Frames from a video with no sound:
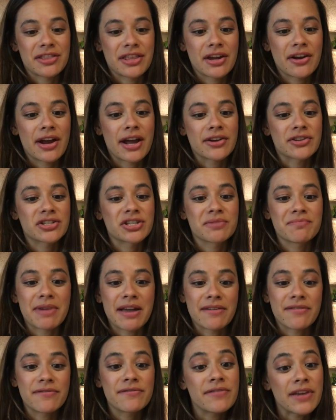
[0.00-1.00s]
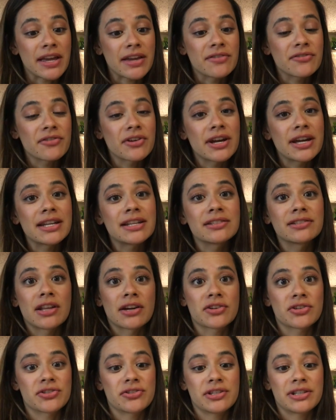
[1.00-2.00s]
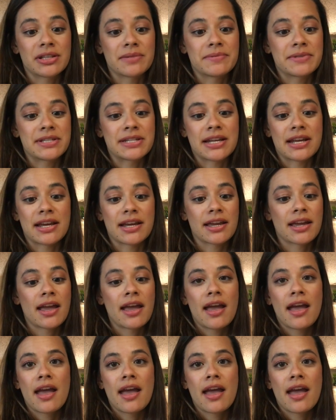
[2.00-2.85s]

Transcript: They're actually my favorite luxury lipstick,